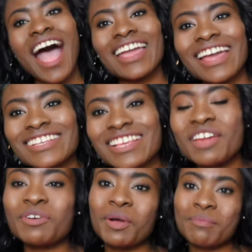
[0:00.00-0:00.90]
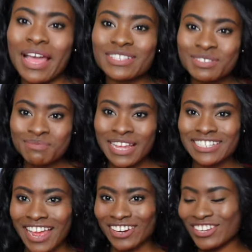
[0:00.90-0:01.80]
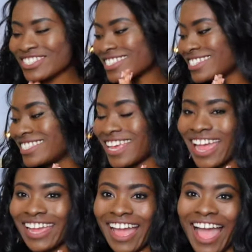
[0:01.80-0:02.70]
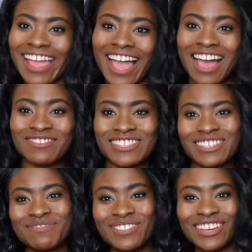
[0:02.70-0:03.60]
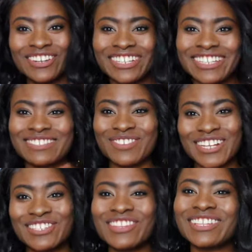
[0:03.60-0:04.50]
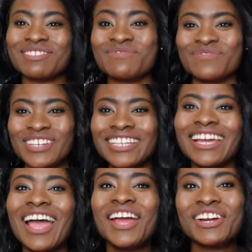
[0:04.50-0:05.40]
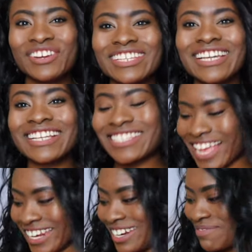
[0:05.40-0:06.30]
Hi guys, and welcome back to my channel. Today I have something really special that I'm really, really excited